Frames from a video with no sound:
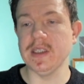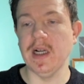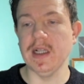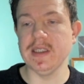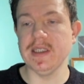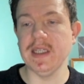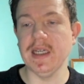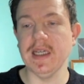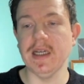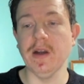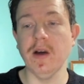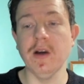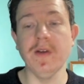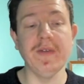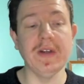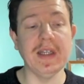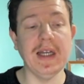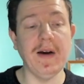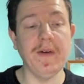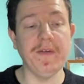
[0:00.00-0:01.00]
Blood is kind of taken
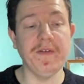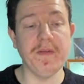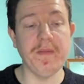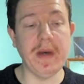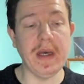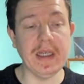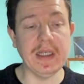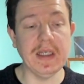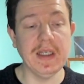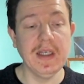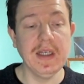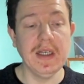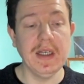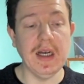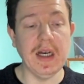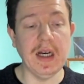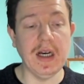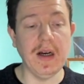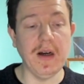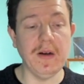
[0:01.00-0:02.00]
over now for me,
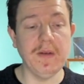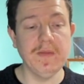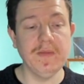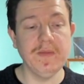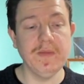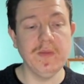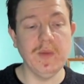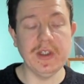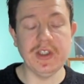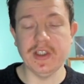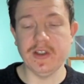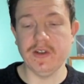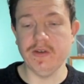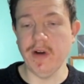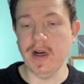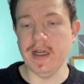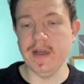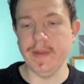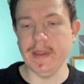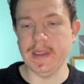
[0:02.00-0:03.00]
which is
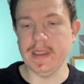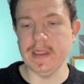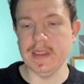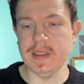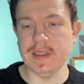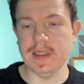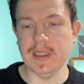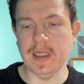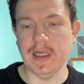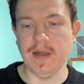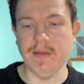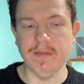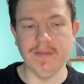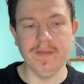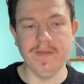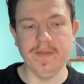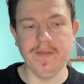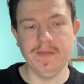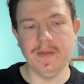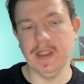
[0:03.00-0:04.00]
great because you
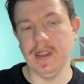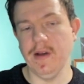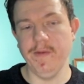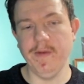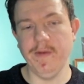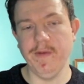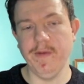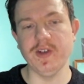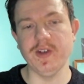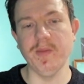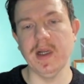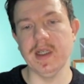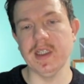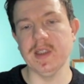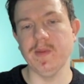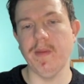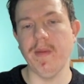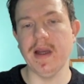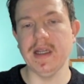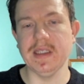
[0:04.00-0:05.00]
know, Flesh and Blood
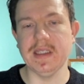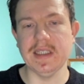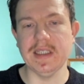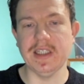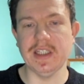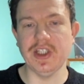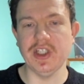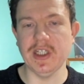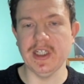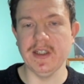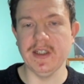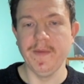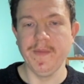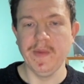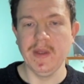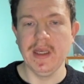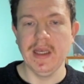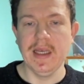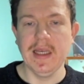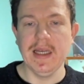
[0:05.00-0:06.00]
is my main TCG.
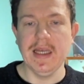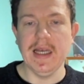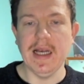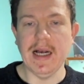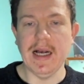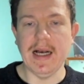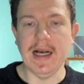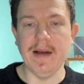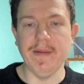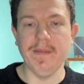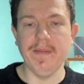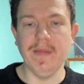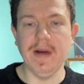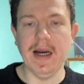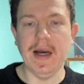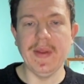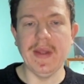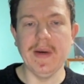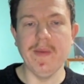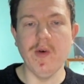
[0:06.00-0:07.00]

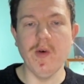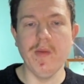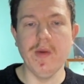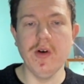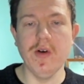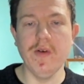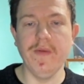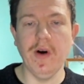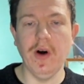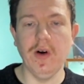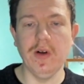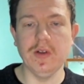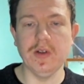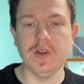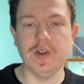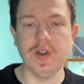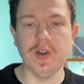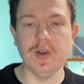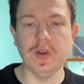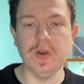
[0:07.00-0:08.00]
And then we'll move
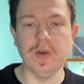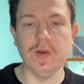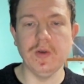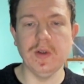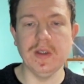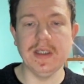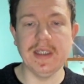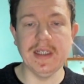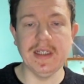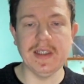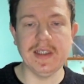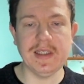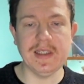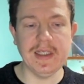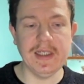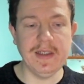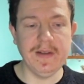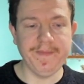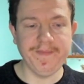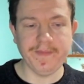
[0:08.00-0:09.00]
on to
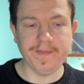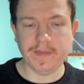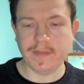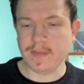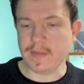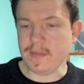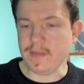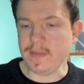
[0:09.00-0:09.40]
Dynasty.